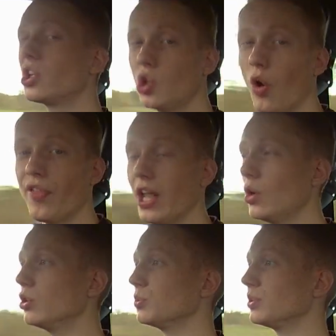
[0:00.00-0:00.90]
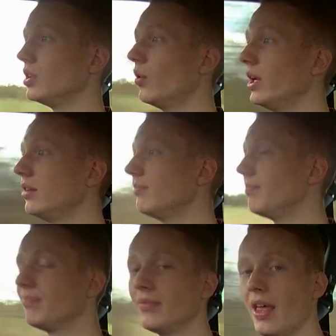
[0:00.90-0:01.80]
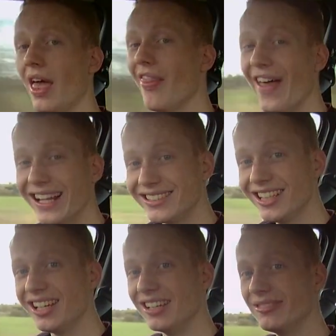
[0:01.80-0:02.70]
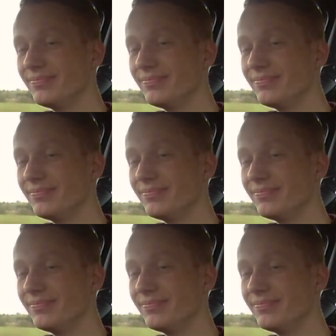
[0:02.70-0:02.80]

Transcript: God, that noise was annoying. That's it.